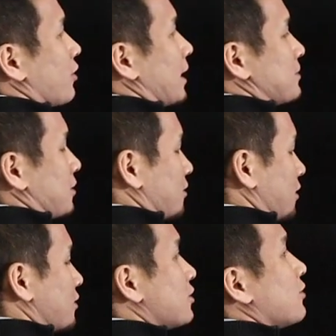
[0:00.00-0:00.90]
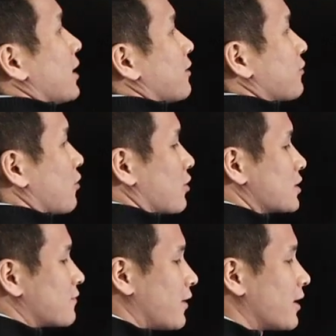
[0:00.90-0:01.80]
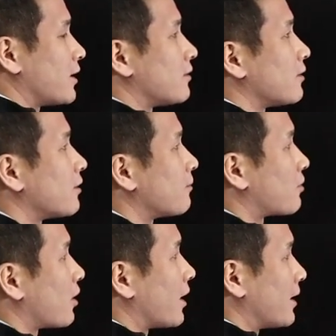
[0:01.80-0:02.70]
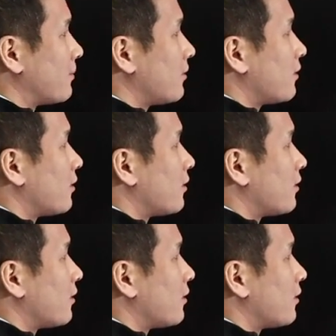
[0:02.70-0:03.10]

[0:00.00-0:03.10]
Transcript: epsilon to the 2n, of course, phi n prime.